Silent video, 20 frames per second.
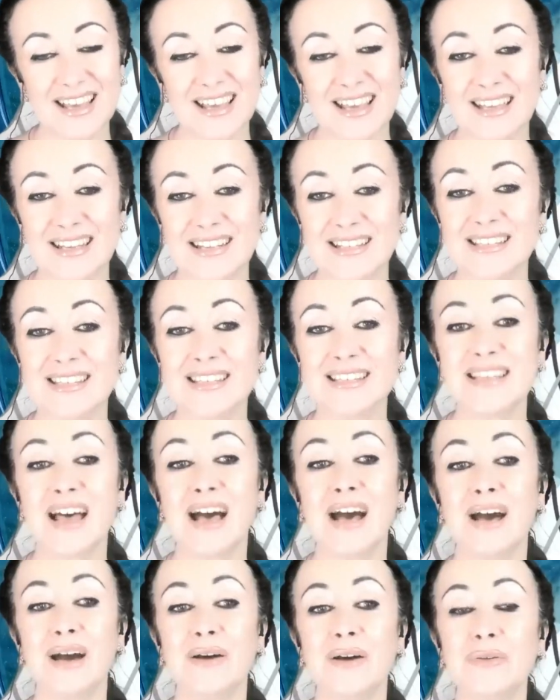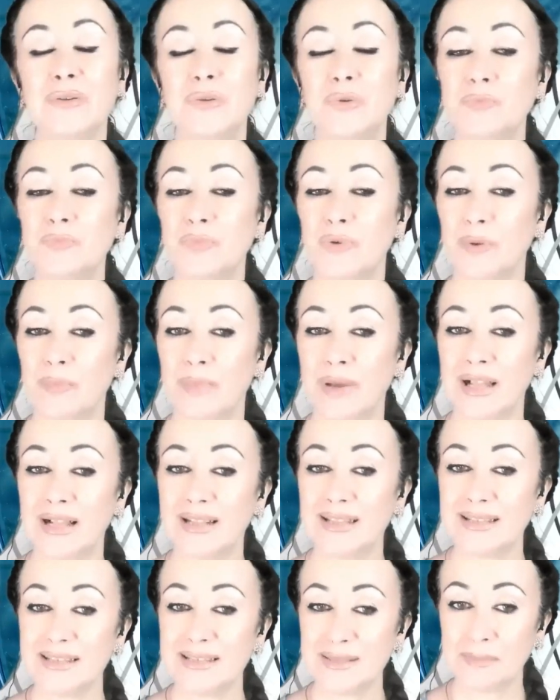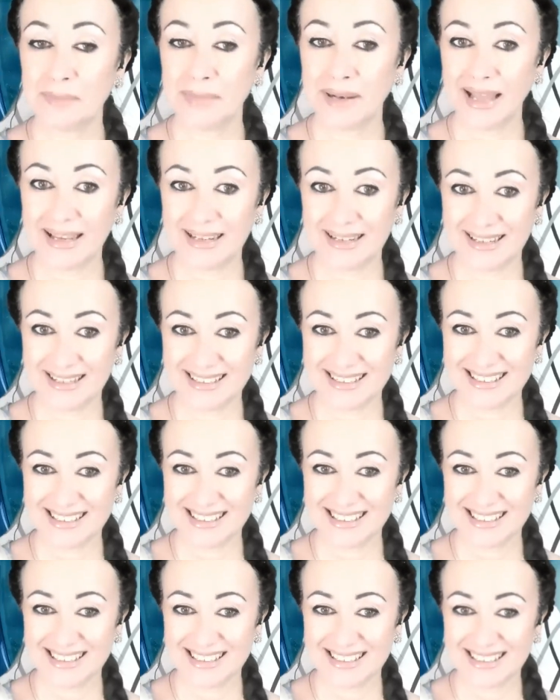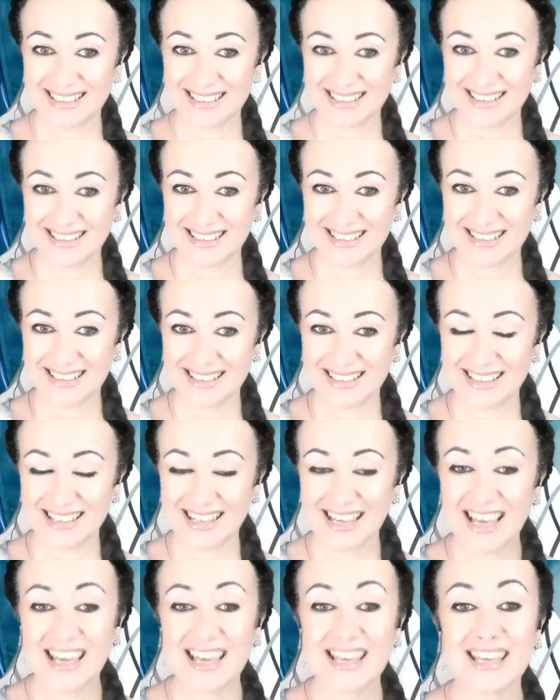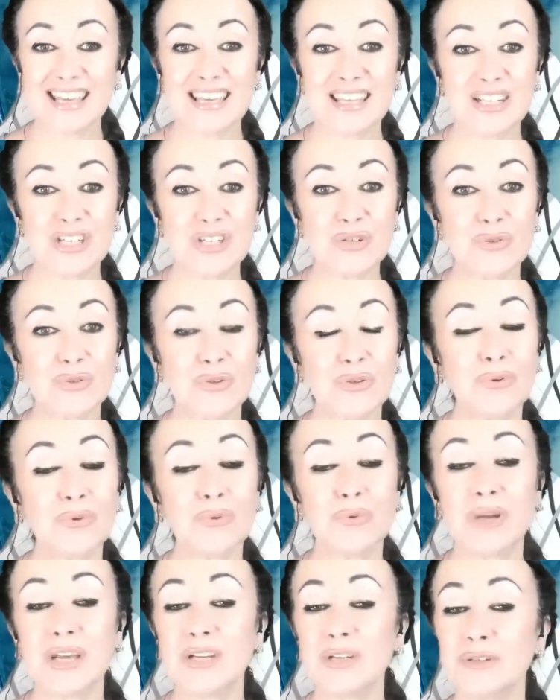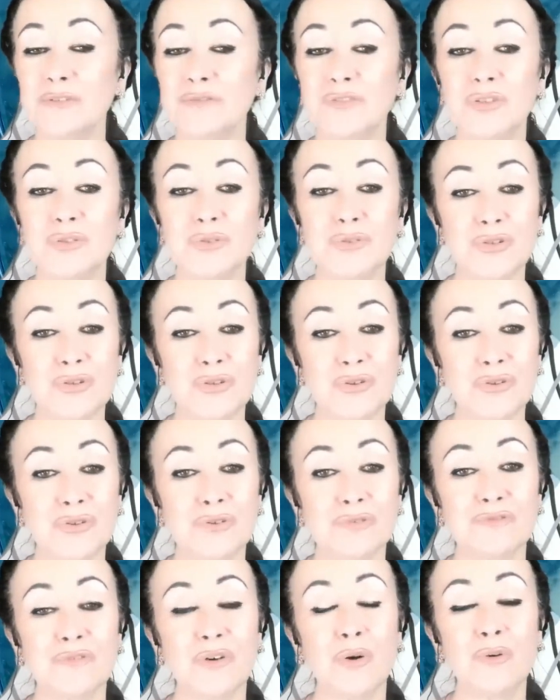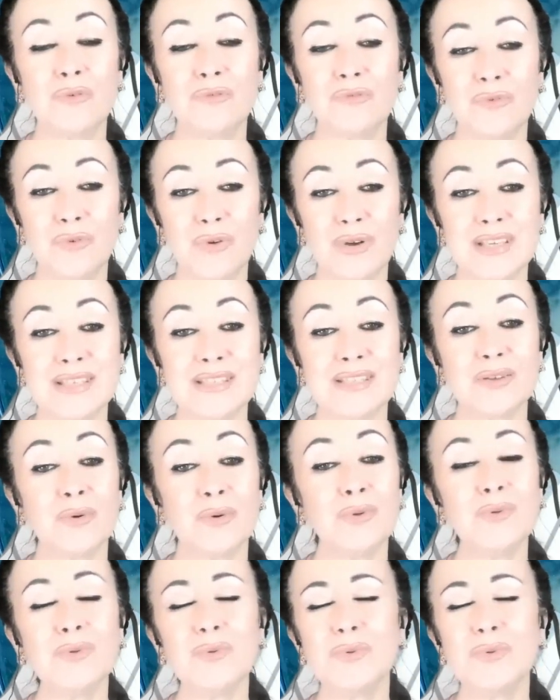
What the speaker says: And this is how you propel this planet into the greater future you've always